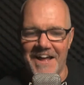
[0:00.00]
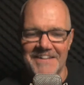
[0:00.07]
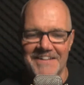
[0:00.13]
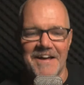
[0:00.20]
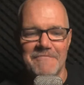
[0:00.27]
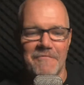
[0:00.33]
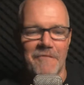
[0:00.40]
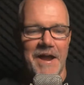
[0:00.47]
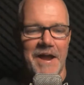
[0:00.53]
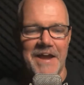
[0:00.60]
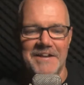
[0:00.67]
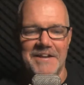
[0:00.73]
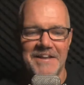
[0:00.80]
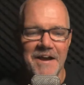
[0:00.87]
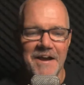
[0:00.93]
I love
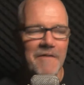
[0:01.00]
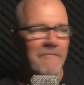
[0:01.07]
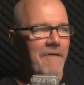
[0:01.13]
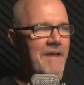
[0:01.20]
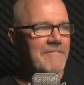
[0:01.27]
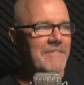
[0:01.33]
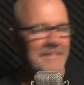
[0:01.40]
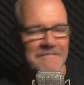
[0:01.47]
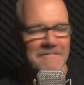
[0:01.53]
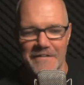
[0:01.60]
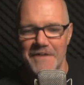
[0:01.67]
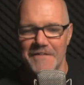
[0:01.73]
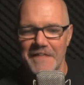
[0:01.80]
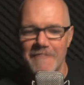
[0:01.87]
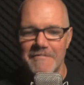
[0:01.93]
Wayne waving the
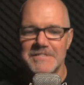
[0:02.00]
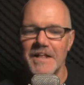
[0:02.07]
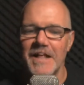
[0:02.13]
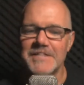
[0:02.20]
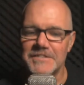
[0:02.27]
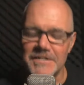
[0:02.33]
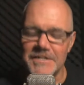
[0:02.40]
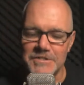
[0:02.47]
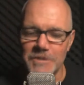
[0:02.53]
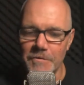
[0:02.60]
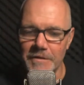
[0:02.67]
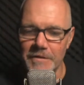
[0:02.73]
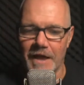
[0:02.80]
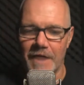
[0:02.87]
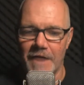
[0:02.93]
phone. Let's just do
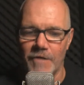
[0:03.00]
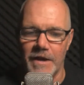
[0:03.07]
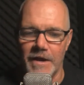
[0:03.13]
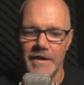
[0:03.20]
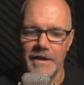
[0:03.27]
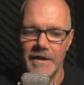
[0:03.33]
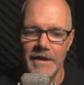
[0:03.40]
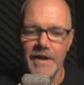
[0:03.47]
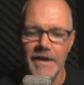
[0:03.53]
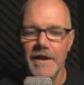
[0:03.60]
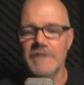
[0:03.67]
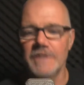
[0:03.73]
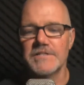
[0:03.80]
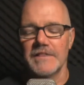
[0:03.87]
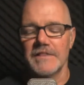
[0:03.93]
it that way.
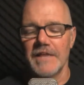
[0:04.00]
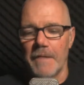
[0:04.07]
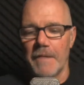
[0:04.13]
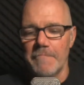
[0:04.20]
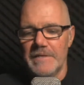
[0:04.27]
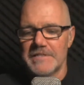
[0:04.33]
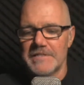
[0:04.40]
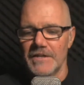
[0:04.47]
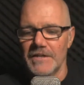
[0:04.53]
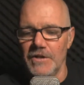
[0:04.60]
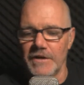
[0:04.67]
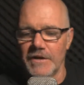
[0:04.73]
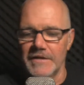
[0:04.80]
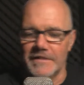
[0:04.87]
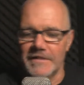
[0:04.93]
Here's the thing. I'm busy
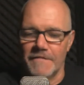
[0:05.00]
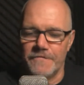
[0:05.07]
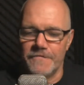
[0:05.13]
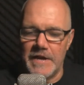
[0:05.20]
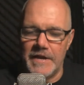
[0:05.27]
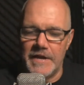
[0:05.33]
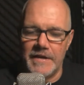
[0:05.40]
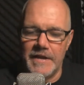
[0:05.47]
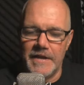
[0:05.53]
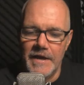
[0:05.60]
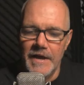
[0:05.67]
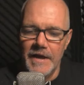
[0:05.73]
looking at the feed.